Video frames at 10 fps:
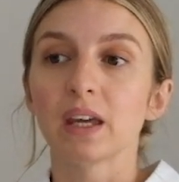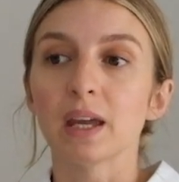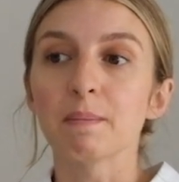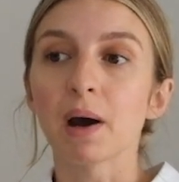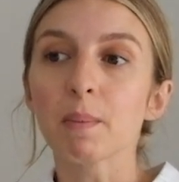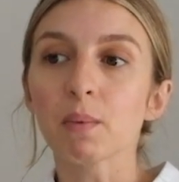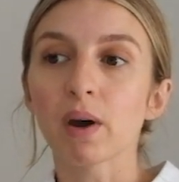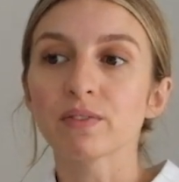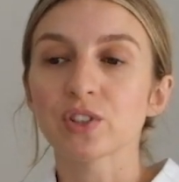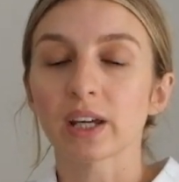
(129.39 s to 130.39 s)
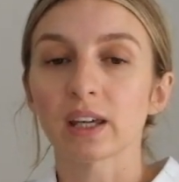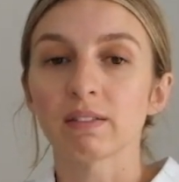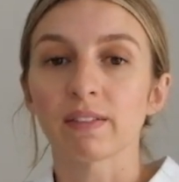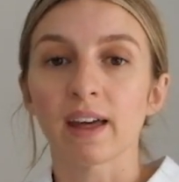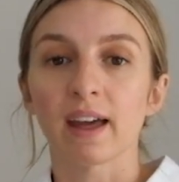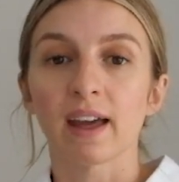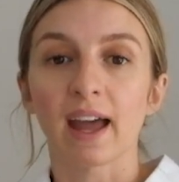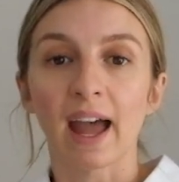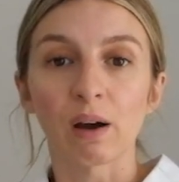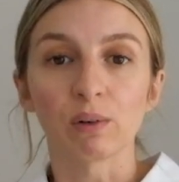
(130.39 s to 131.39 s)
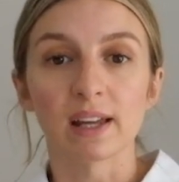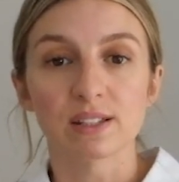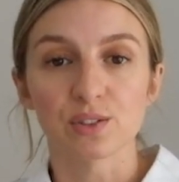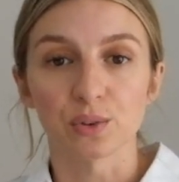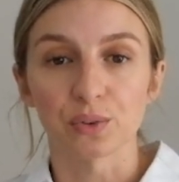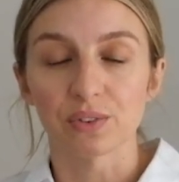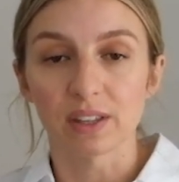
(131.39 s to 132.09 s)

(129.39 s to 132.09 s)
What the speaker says: it might be worth checking their outlet stores,